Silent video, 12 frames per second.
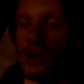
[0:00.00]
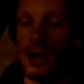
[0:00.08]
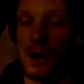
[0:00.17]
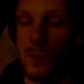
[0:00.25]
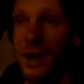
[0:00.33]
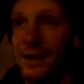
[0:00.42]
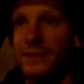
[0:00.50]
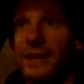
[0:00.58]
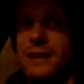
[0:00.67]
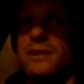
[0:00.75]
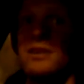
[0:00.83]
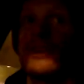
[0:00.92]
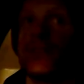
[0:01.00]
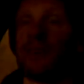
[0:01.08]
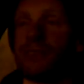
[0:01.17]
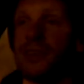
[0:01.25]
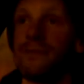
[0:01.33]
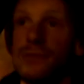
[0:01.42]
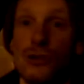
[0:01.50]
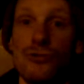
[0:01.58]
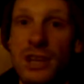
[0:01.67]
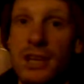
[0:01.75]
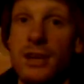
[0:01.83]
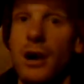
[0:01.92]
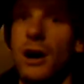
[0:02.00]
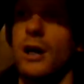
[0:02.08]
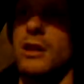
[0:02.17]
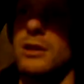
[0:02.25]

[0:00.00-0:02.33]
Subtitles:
It went in, like I said, for a recall,